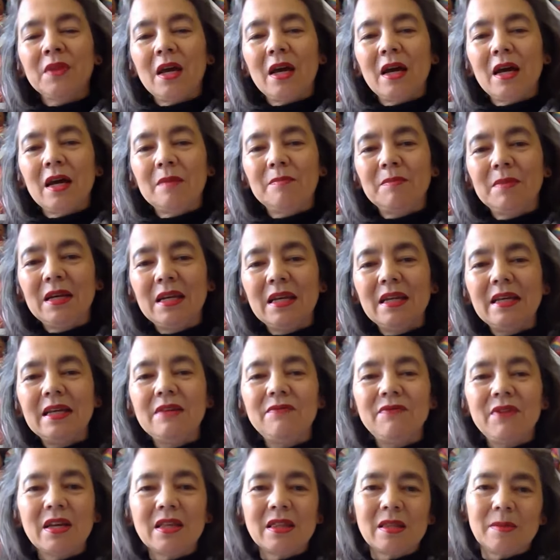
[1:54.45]

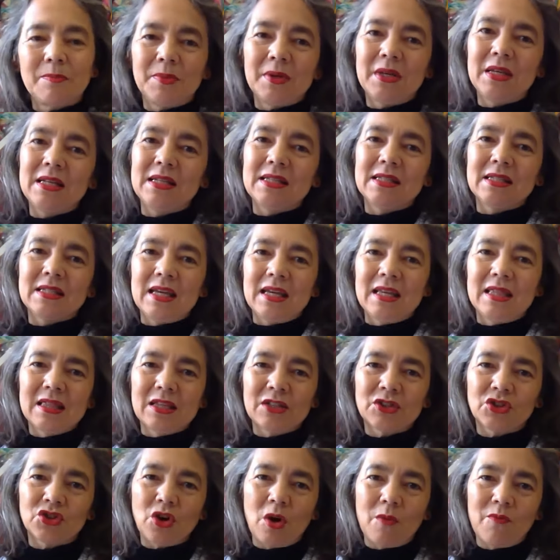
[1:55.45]
leaving the piece in
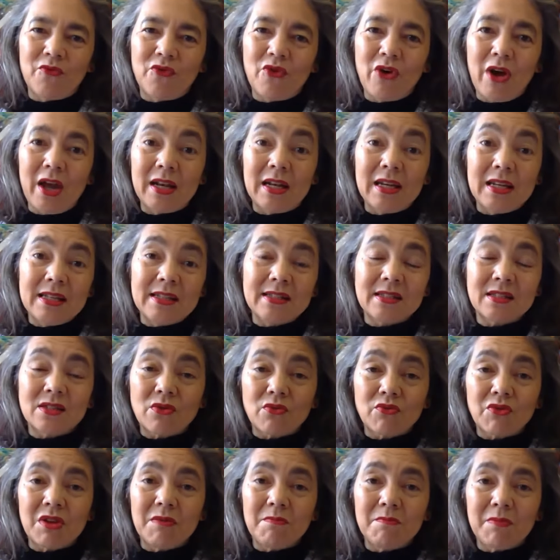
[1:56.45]
the shop for at least
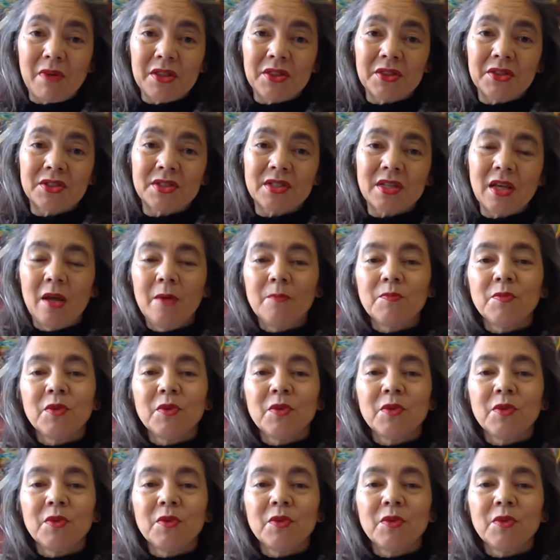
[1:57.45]
3 months